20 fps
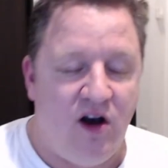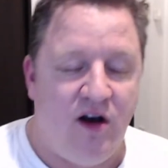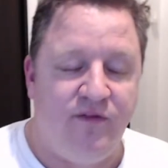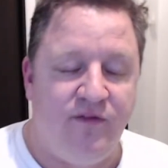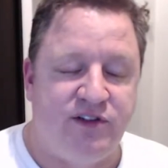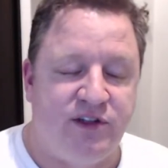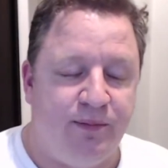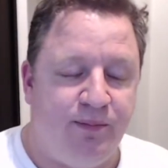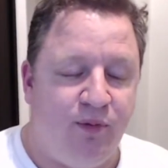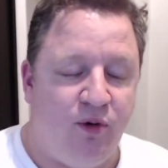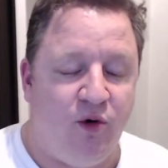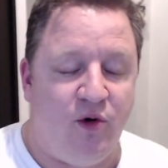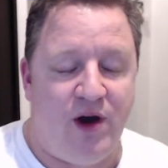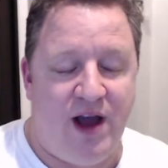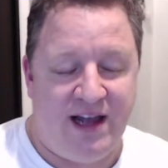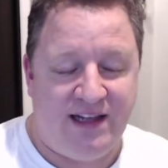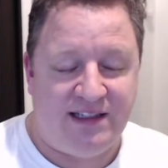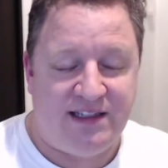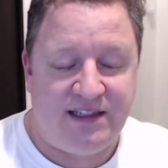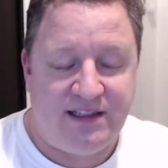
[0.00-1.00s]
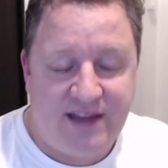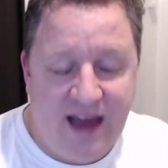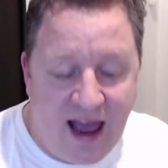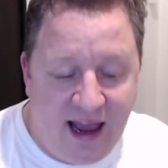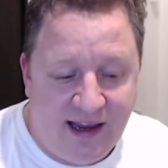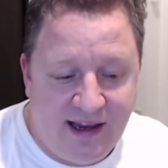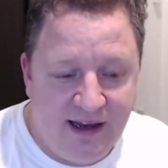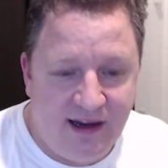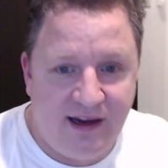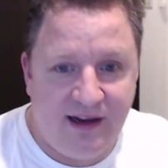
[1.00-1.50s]
of support and
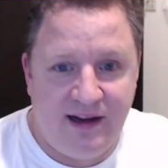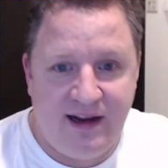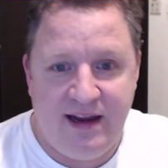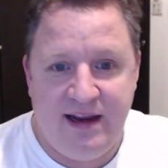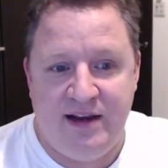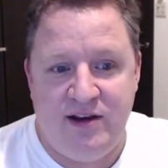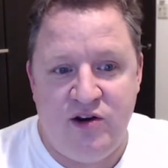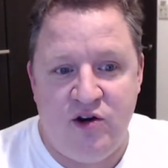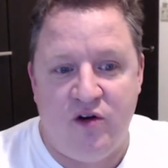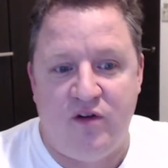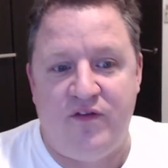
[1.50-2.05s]
stacking it in